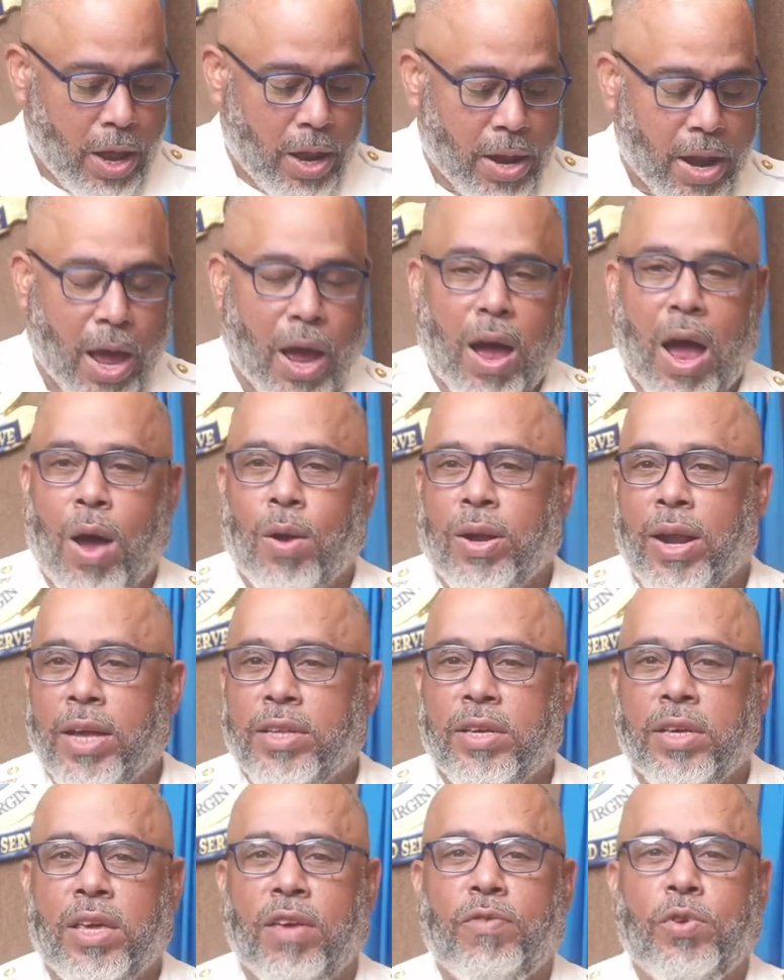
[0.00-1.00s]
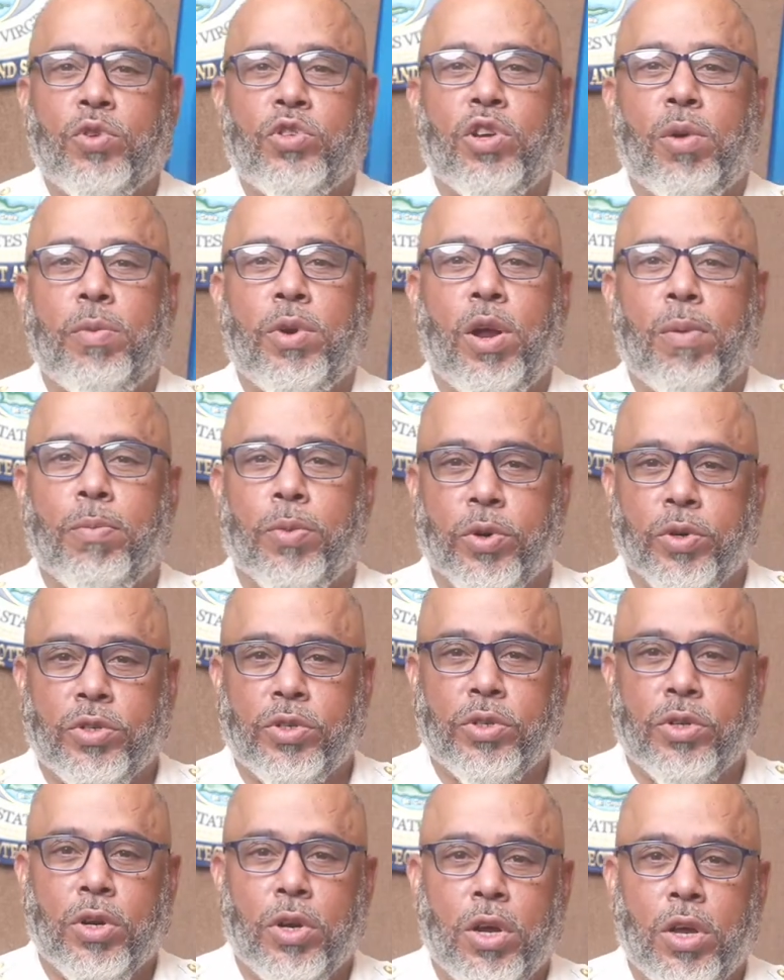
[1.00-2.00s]
Now, I would like to give you some
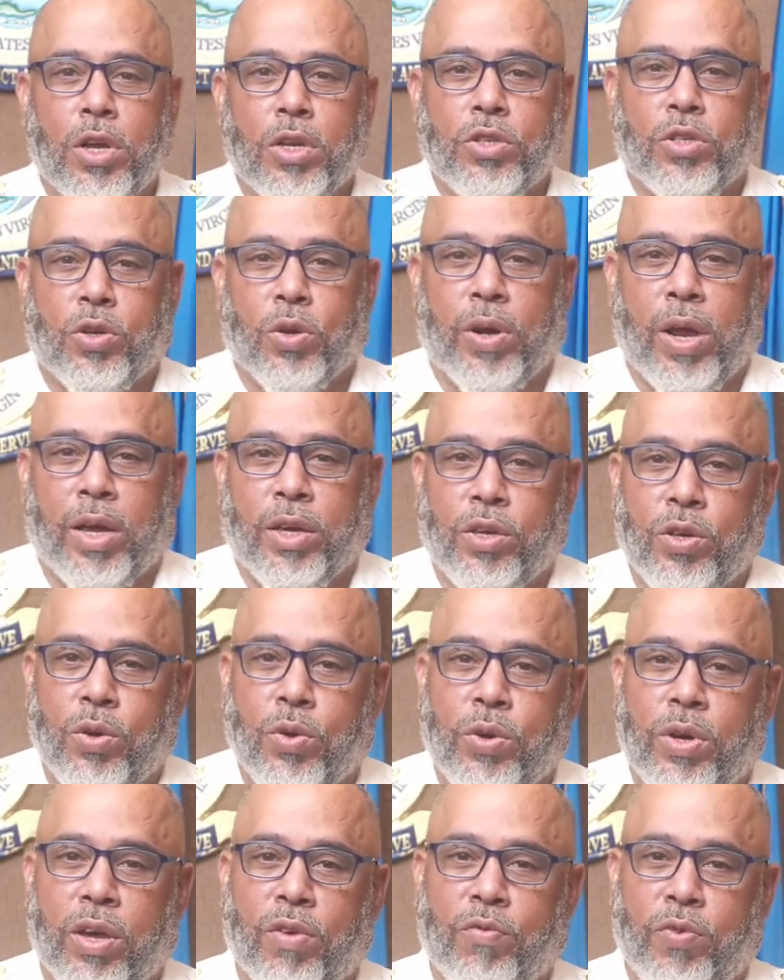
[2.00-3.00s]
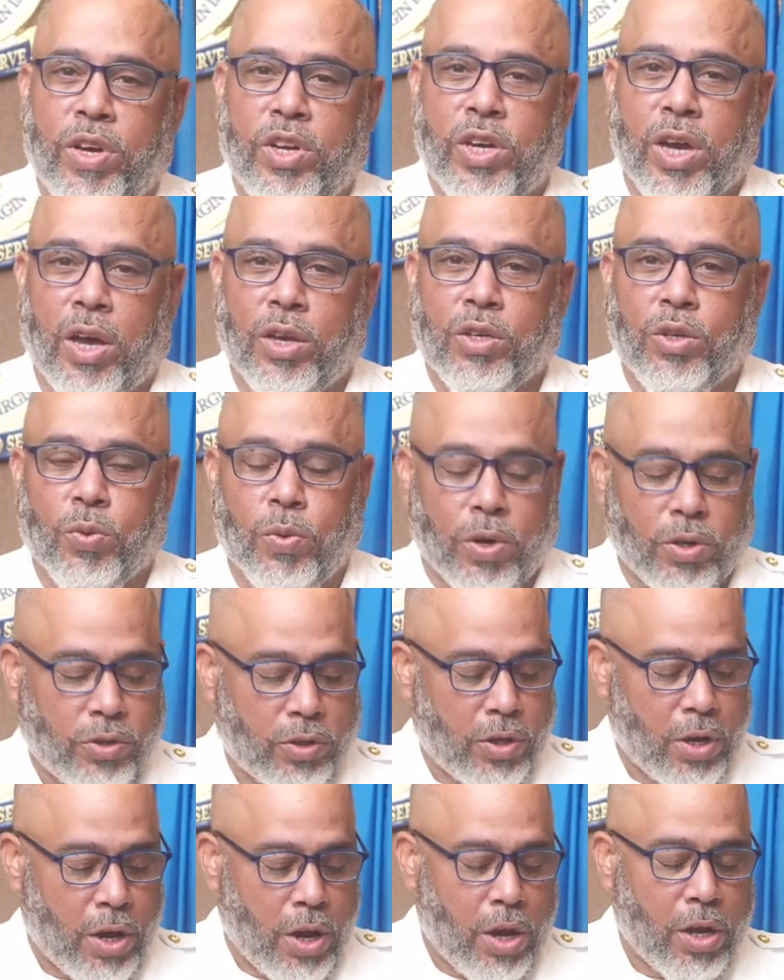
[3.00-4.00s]
numbers so that you can reach out to us.